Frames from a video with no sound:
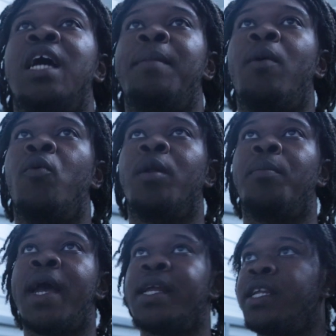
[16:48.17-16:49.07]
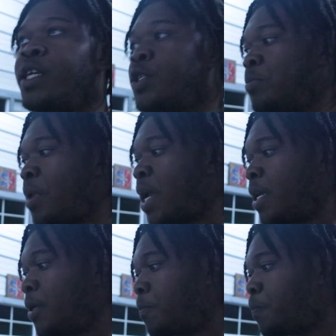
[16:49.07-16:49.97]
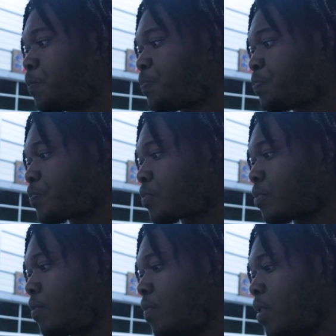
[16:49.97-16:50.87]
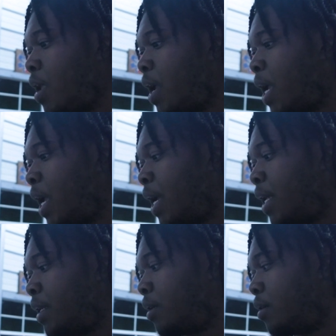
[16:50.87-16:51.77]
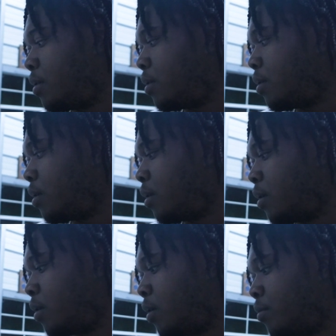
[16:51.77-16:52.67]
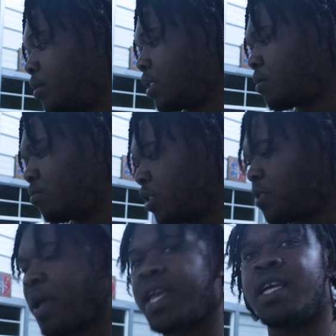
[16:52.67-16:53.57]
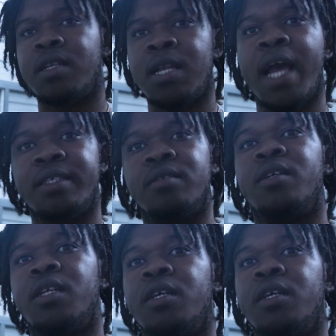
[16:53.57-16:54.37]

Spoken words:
time I want to paint the engine bay and just make it nicer in